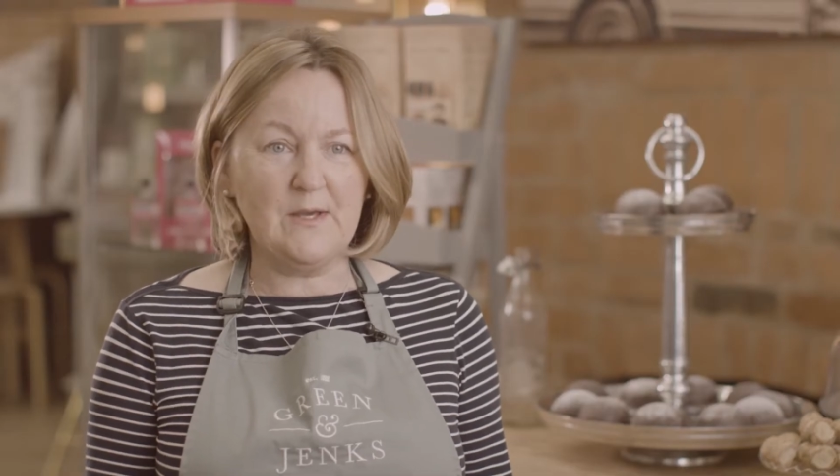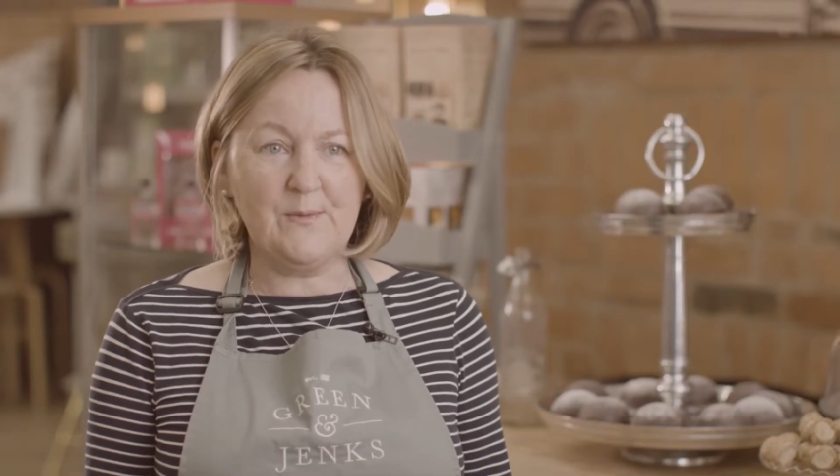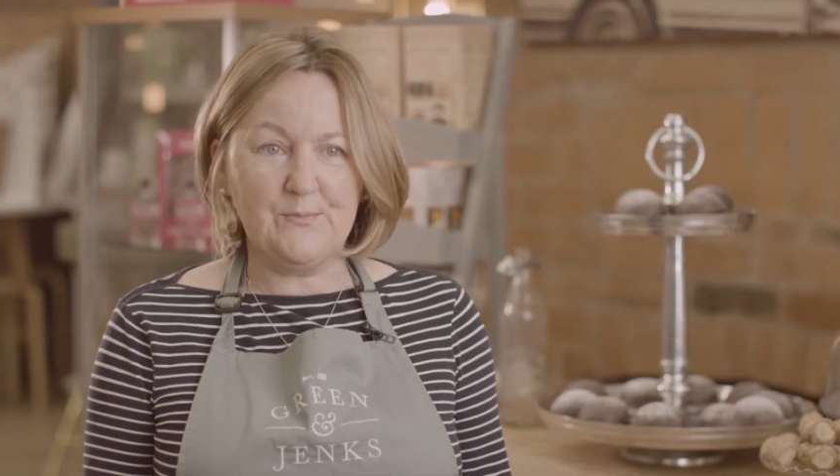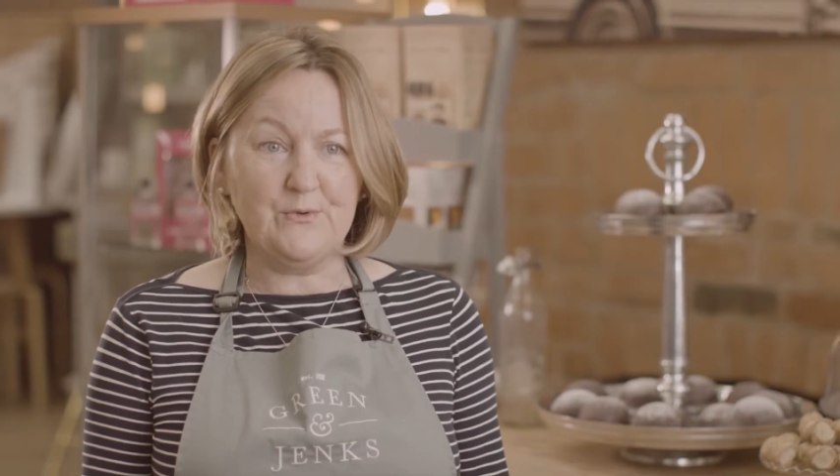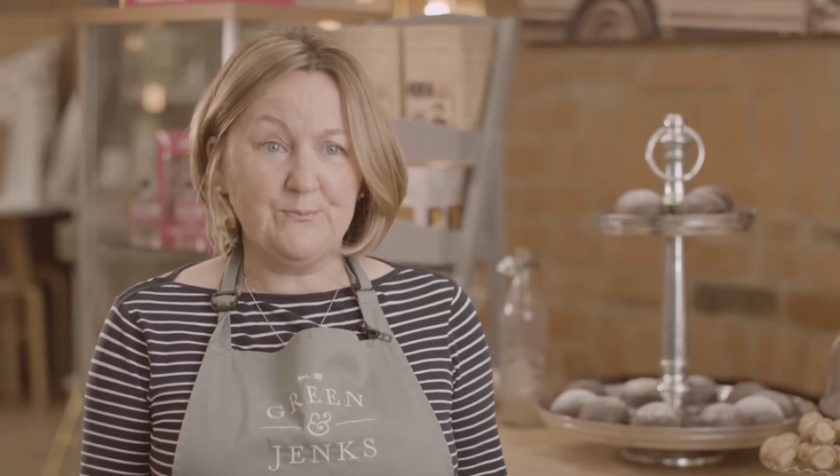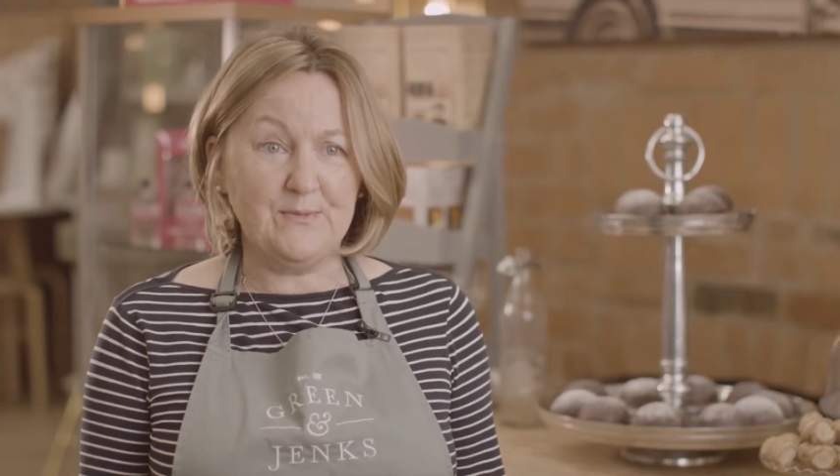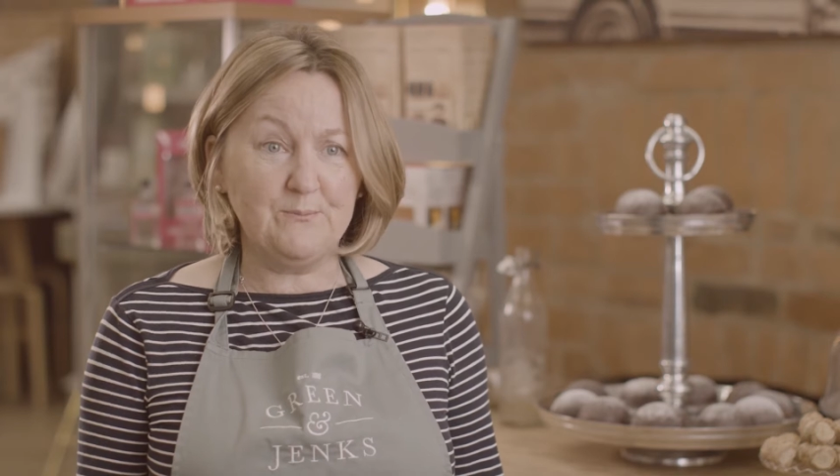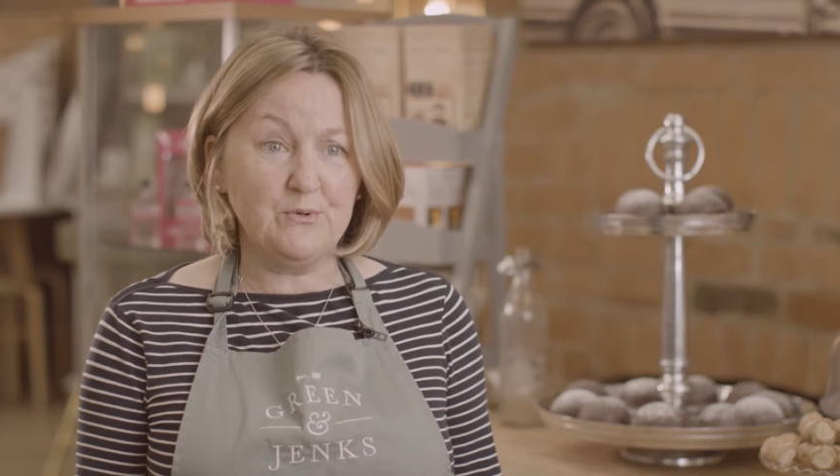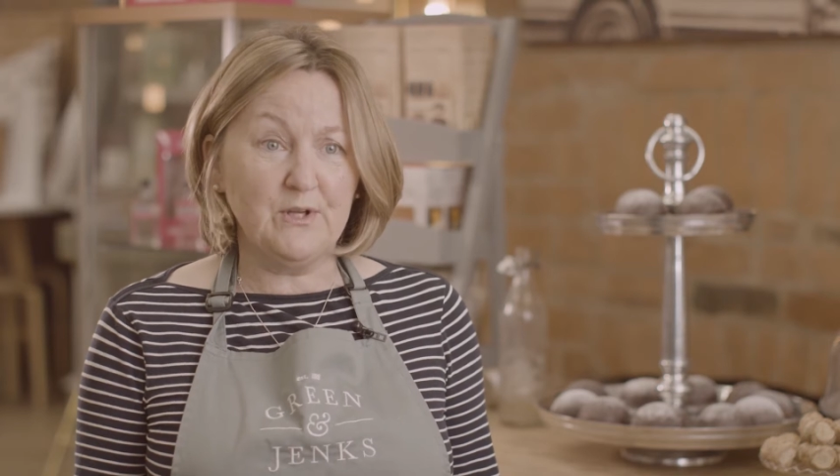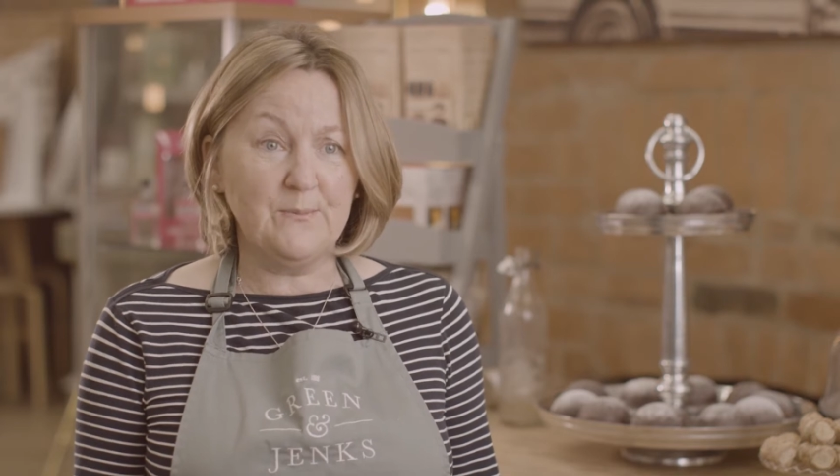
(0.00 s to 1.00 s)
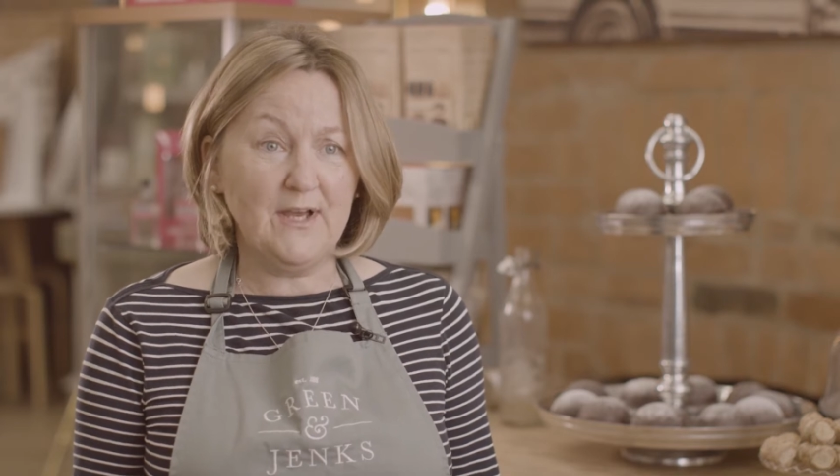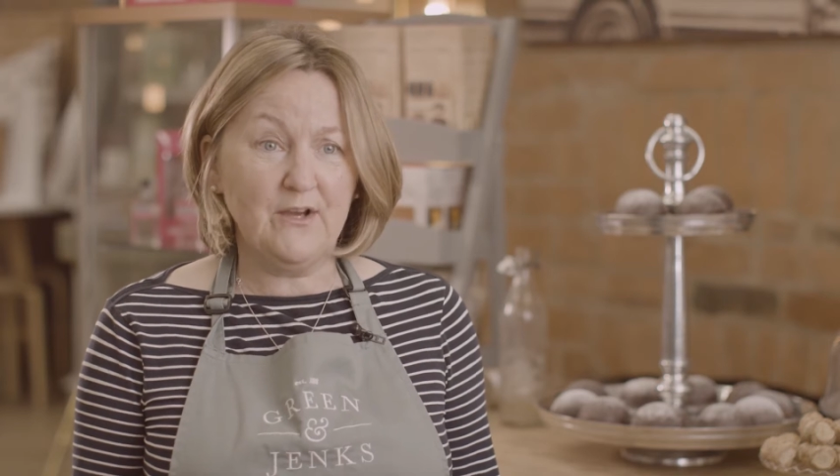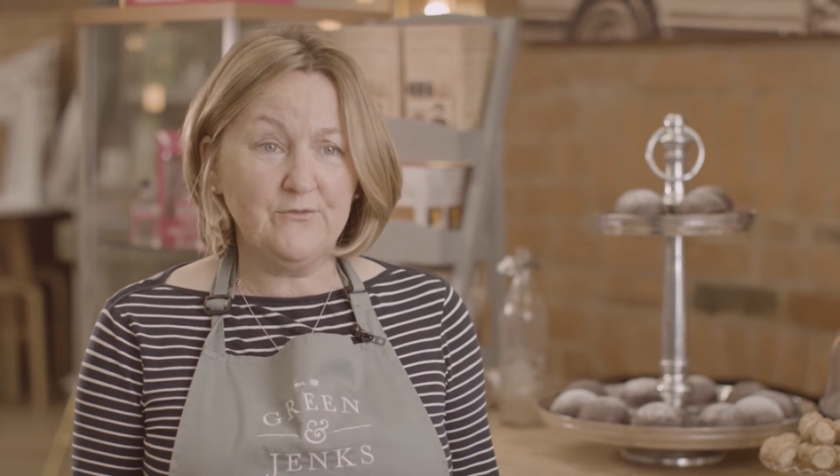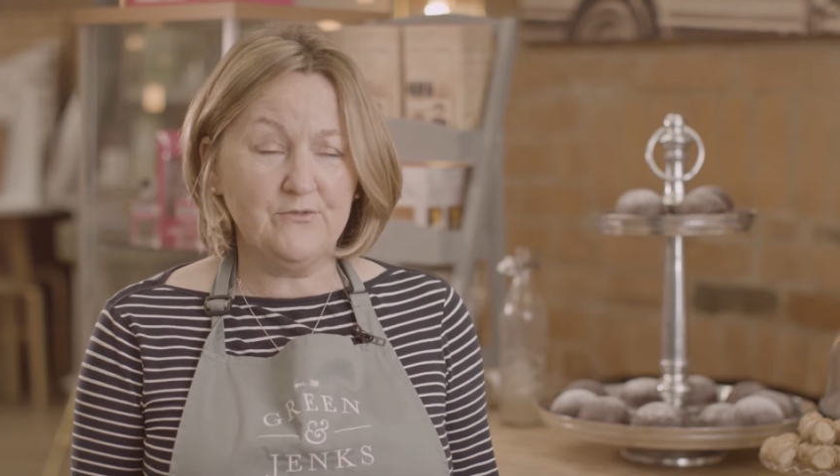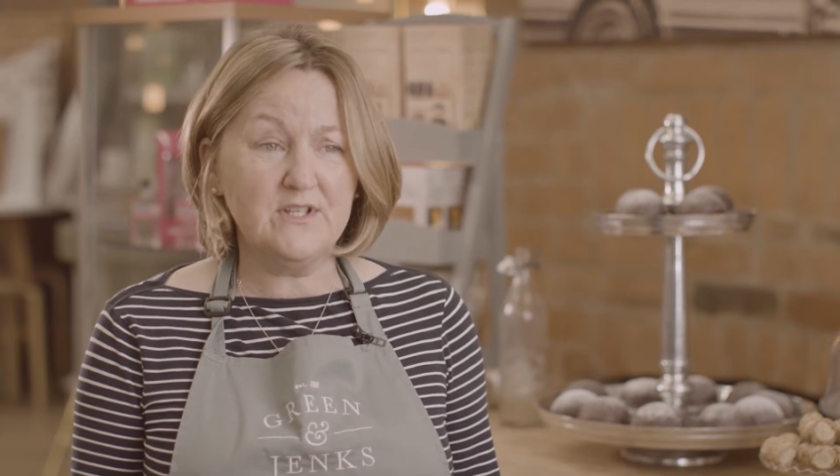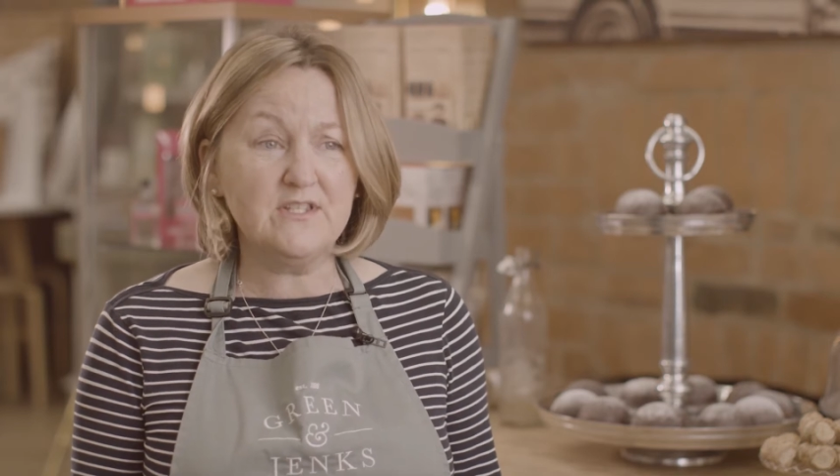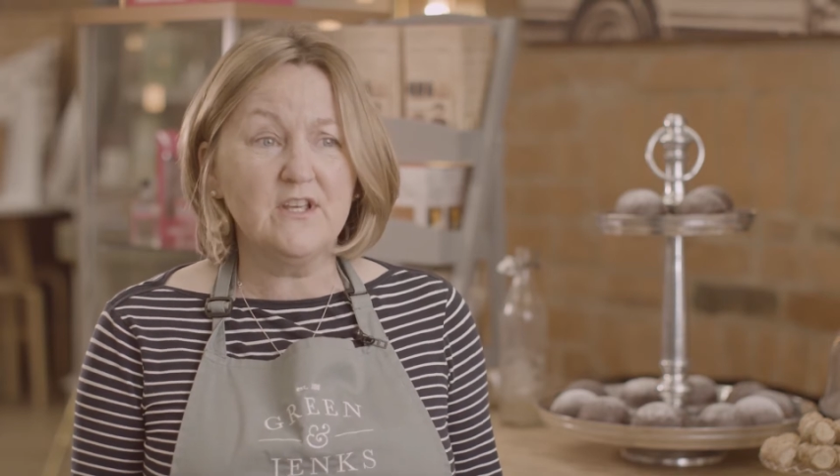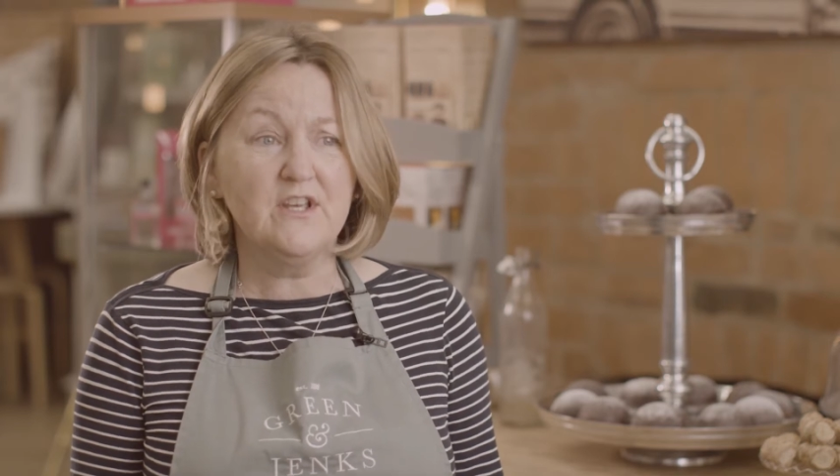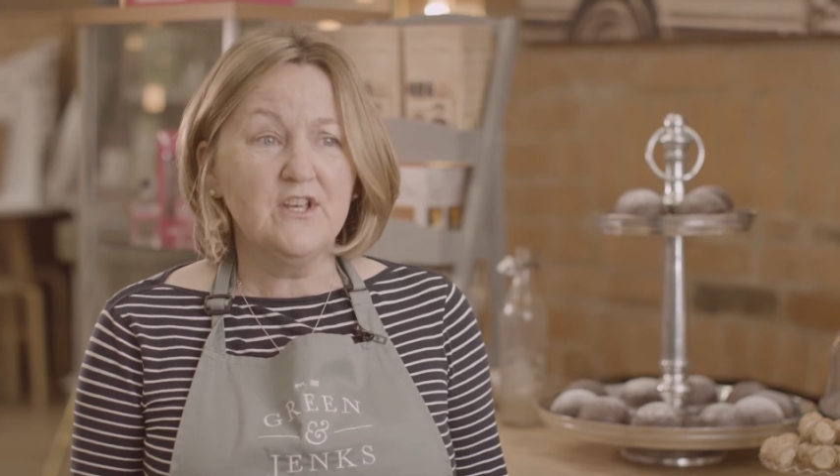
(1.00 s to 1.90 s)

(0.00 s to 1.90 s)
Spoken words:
a big pulling power for us.